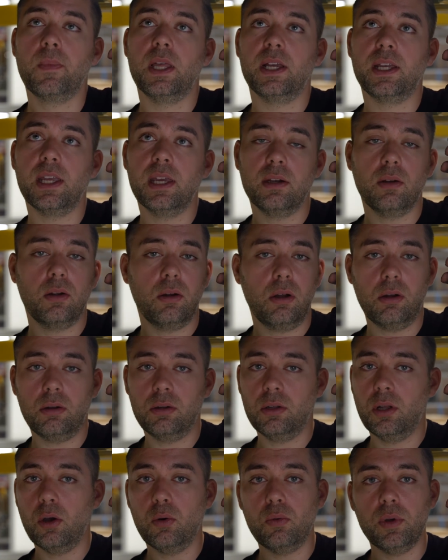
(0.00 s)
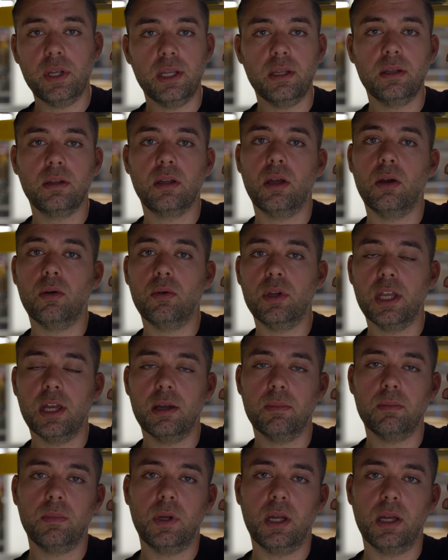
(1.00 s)
Again, all OE,
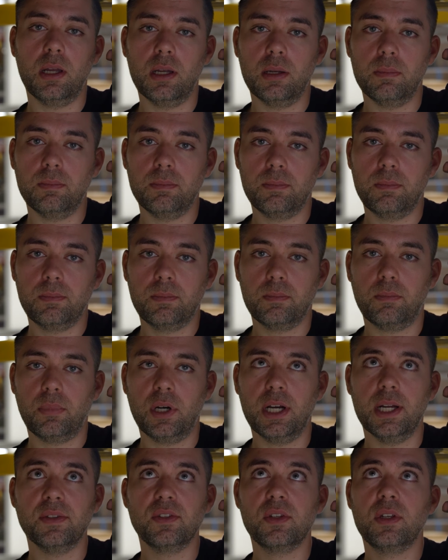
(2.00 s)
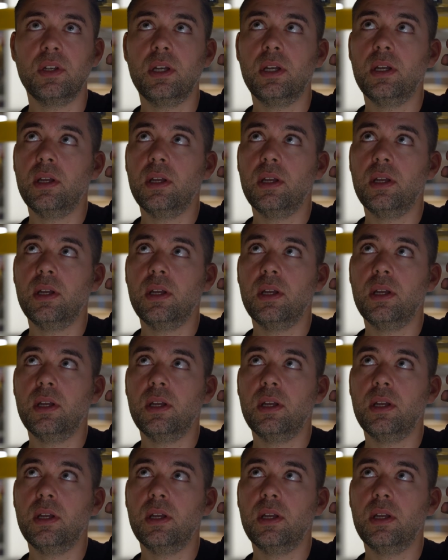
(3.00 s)
OEM brands.